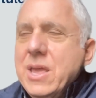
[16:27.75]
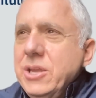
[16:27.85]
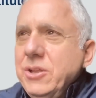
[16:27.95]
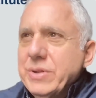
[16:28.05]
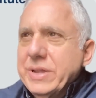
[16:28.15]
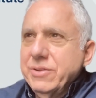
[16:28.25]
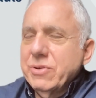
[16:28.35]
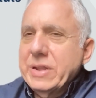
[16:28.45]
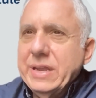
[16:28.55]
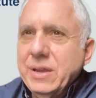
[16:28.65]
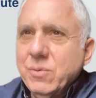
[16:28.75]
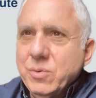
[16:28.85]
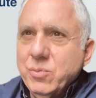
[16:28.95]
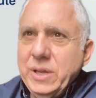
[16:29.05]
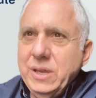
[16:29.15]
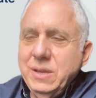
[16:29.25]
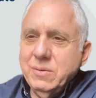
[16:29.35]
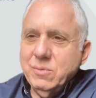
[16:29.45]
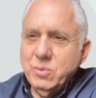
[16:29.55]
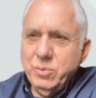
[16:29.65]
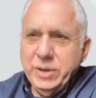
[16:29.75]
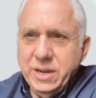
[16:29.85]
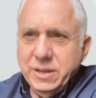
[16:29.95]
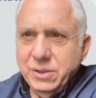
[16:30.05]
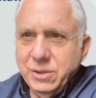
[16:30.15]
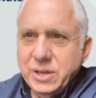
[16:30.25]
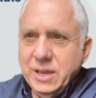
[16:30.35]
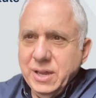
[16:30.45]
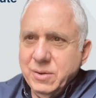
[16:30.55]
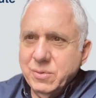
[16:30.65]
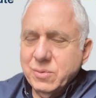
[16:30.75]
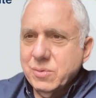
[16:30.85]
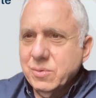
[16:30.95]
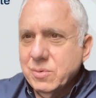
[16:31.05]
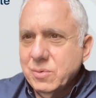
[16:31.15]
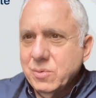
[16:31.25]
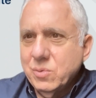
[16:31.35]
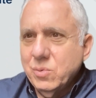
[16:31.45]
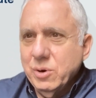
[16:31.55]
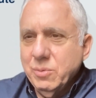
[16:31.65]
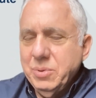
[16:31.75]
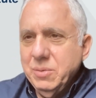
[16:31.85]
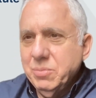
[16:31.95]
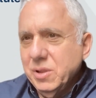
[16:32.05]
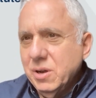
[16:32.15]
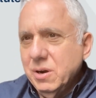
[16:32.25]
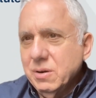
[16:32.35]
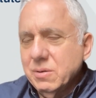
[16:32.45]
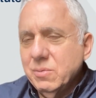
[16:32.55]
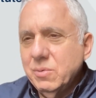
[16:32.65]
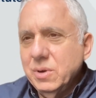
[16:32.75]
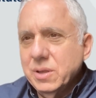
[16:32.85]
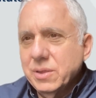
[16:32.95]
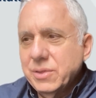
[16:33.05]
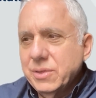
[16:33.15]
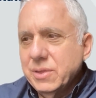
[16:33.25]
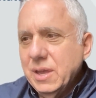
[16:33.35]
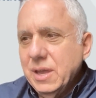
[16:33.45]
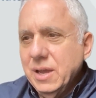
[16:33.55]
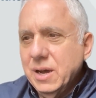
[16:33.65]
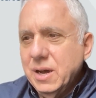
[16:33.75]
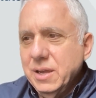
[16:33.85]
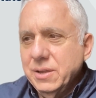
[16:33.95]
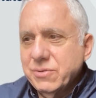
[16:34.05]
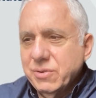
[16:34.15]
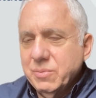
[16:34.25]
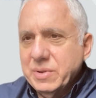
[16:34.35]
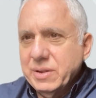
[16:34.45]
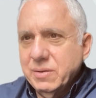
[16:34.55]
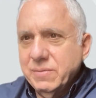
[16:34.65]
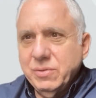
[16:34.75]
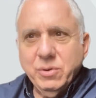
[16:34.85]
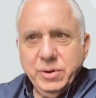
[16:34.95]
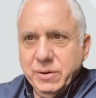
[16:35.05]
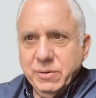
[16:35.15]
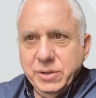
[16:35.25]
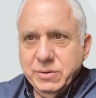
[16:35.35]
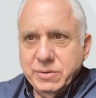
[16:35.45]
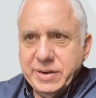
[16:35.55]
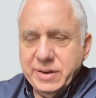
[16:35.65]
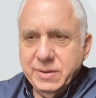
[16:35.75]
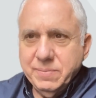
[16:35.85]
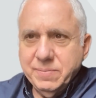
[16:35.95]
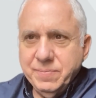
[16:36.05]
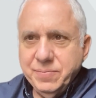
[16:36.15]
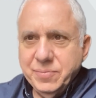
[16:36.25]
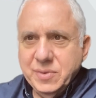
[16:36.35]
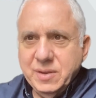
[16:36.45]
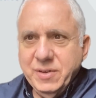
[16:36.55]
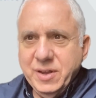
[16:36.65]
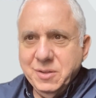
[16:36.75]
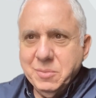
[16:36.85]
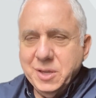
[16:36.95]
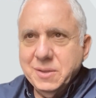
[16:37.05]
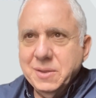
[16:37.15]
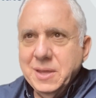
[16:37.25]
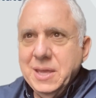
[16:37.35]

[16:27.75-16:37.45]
You know, it's interesting when we kind of look at where people are with AI in terms of learning or leadership development.